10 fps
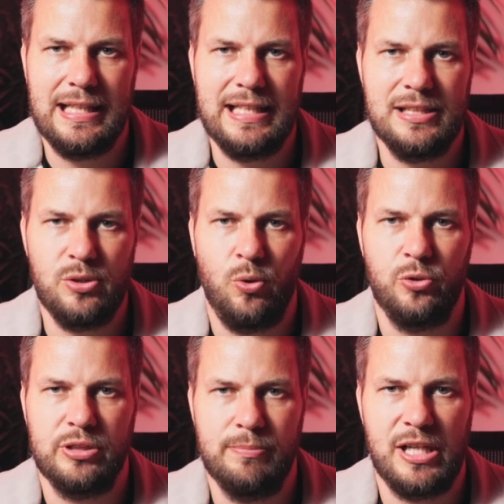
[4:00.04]
lead
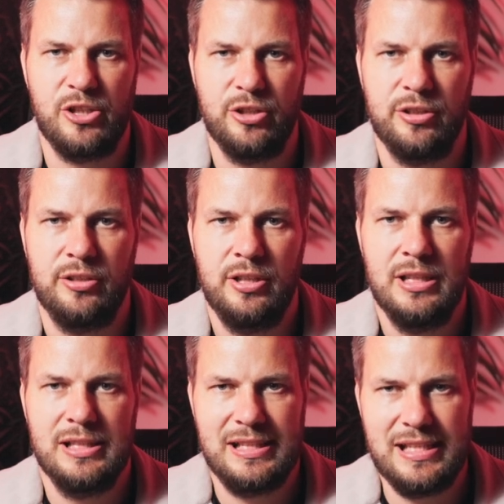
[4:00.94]
automation
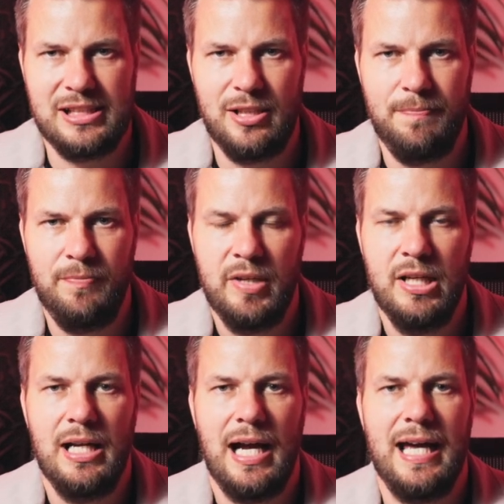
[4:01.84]
system,
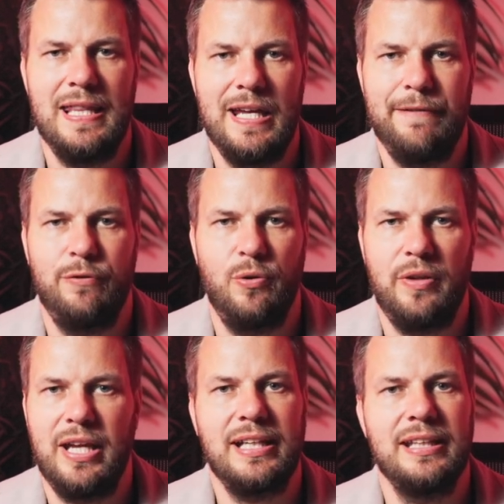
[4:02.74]
and therefore
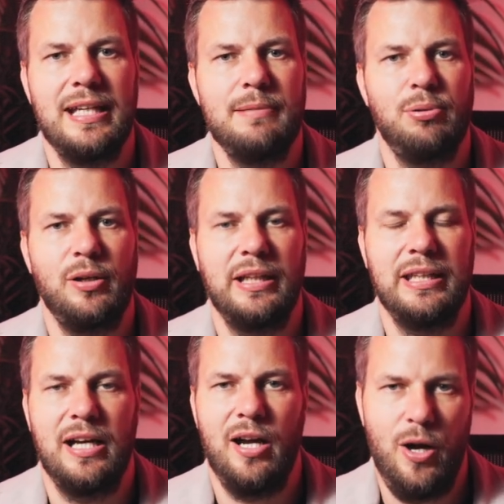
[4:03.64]
they can then plug
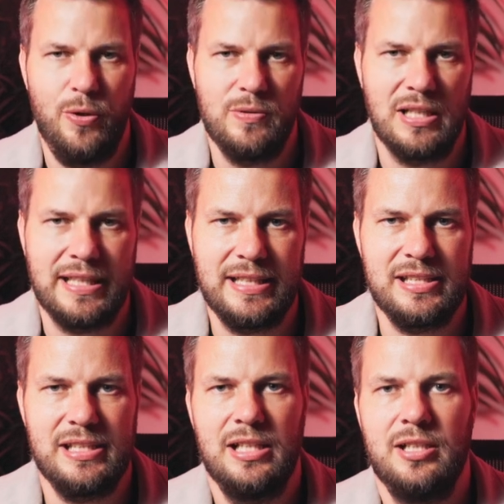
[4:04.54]
in their own
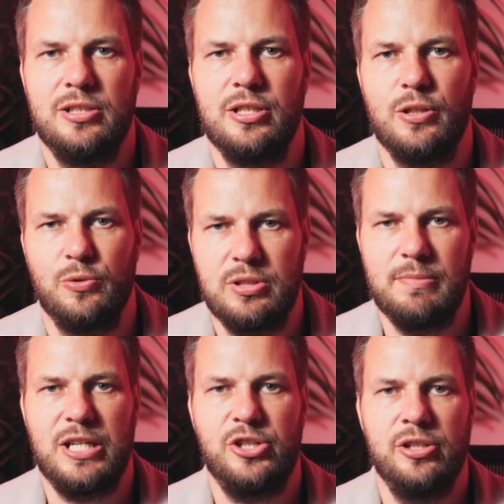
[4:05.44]
leads to the
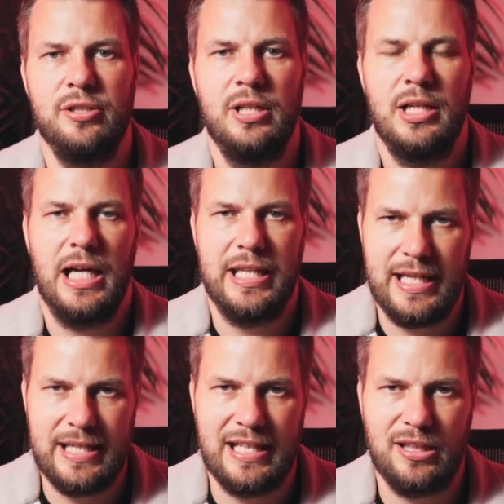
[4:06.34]
automation, and
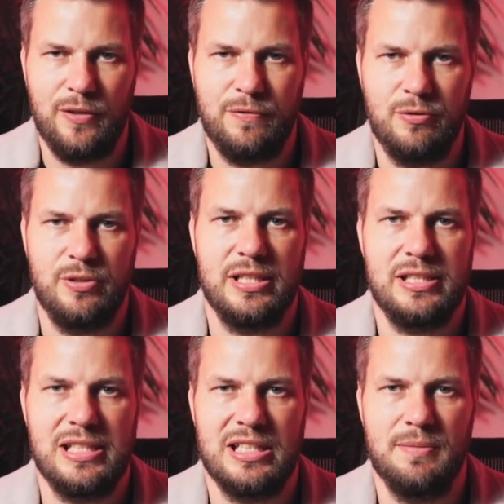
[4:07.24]
they then go through this
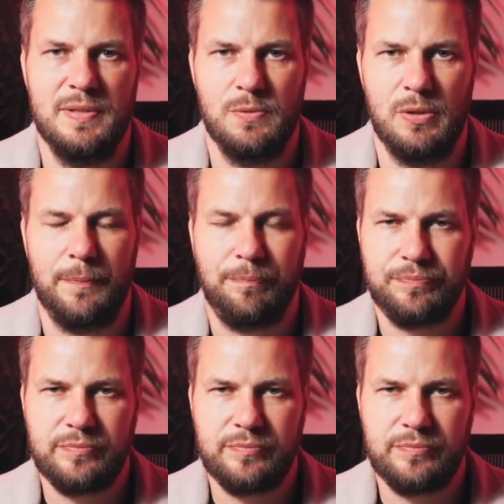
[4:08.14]
system as well.